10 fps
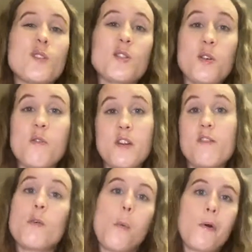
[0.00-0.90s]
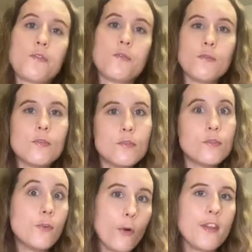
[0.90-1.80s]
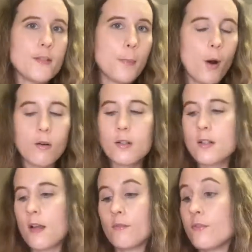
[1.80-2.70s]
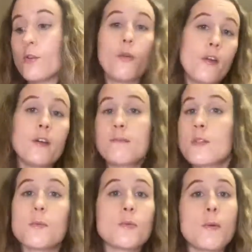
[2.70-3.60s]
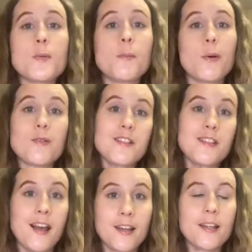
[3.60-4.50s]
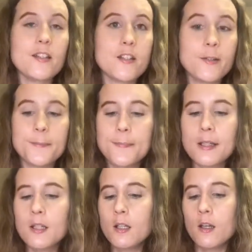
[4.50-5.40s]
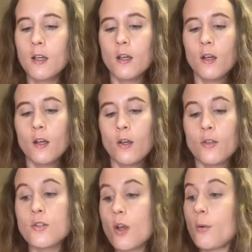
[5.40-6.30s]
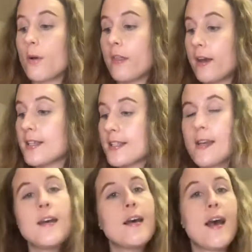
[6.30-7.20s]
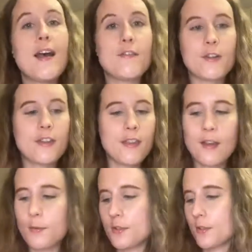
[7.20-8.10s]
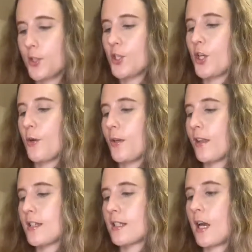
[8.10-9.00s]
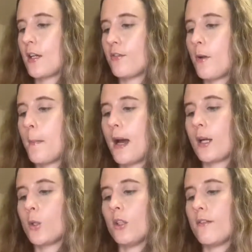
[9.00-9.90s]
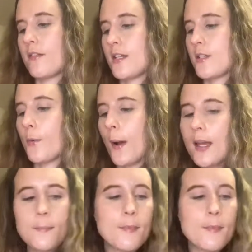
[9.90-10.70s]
discovered if it wasn't for this box and for other subscription boxes like it too. So that's everything that I was going to show you. Let's kind of pack all of this away.